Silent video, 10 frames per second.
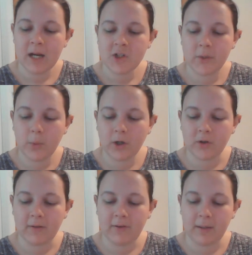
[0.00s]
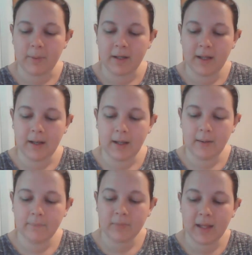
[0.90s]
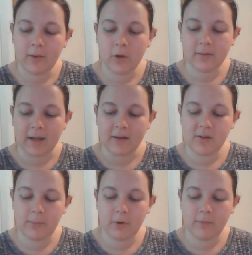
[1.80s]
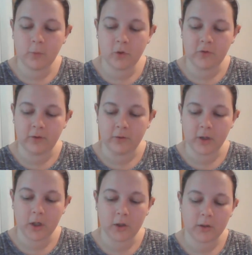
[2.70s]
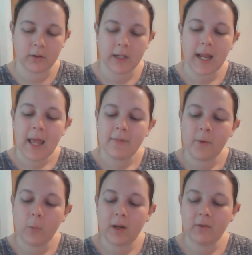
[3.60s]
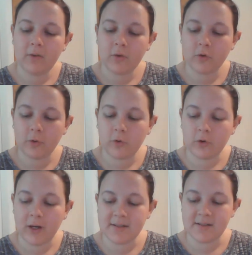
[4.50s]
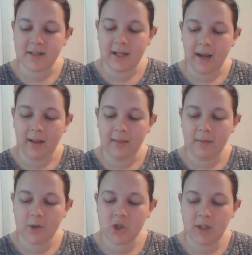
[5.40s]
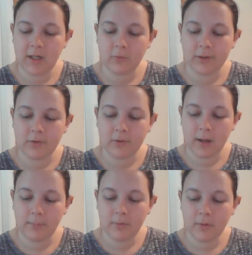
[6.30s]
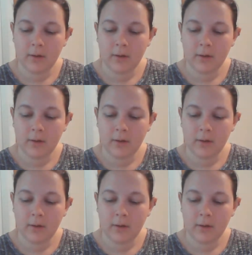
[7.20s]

She wondered if he'd been kidding. It looked like a typical force field to her. The wind grew crazed again, and the machine reared up.